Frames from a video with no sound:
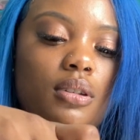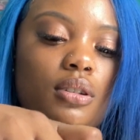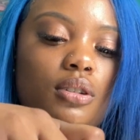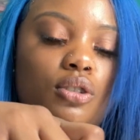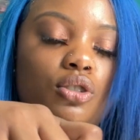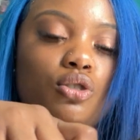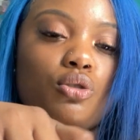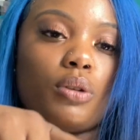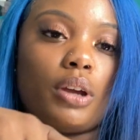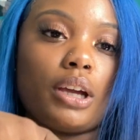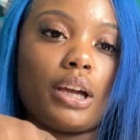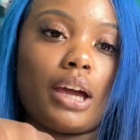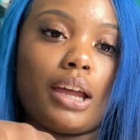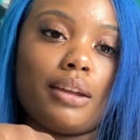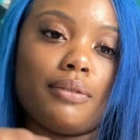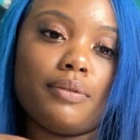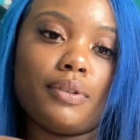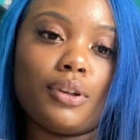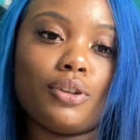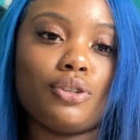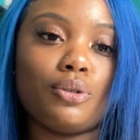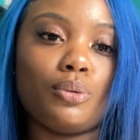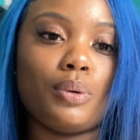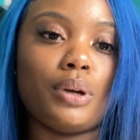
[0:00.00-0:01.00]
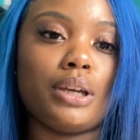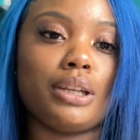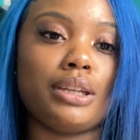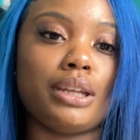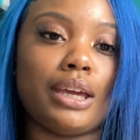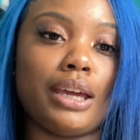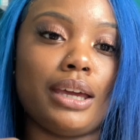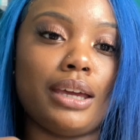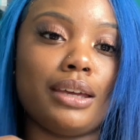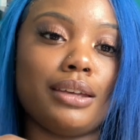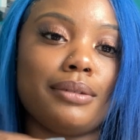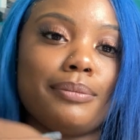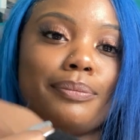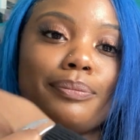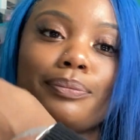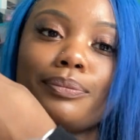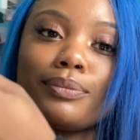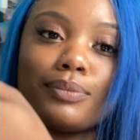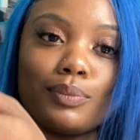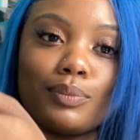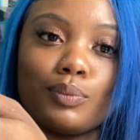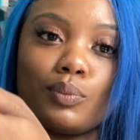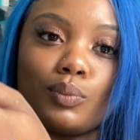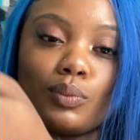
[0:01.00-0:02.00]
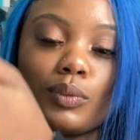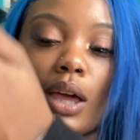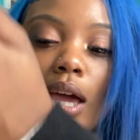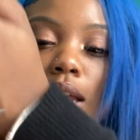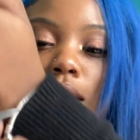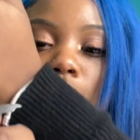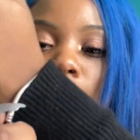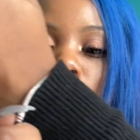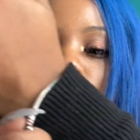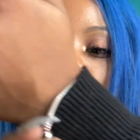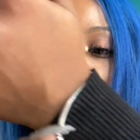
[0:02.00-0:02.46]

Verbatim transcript: Drake kind of felt a way that I didn't get my